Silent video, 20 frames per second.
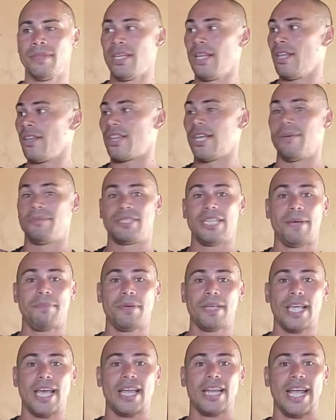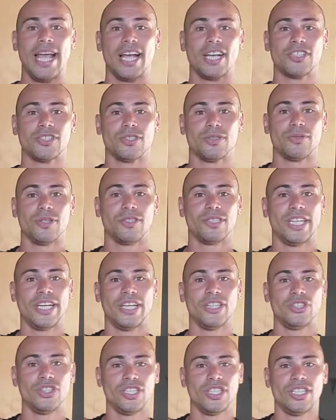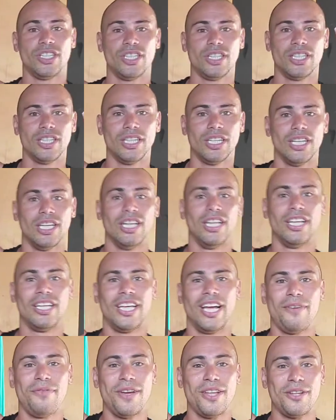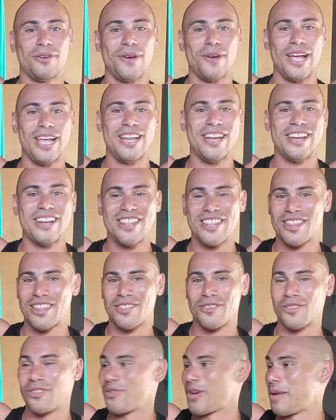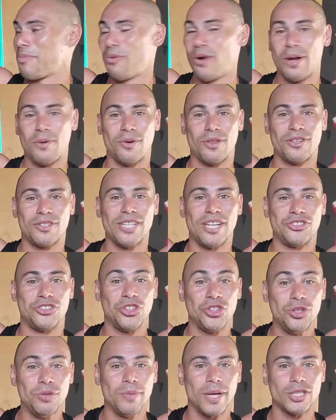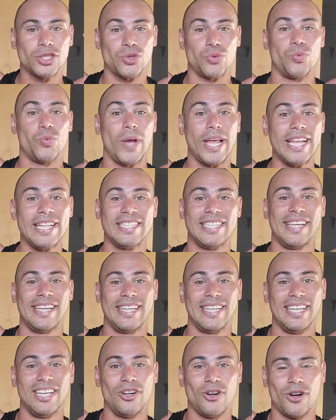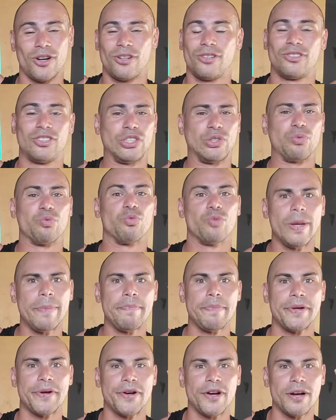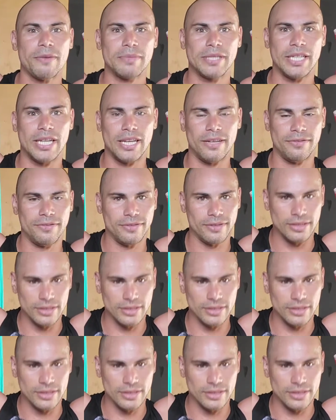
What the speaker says: Thumbs up again, external rotation. You gotta find the right point where there's not too much weight or it'll just rip your arms off.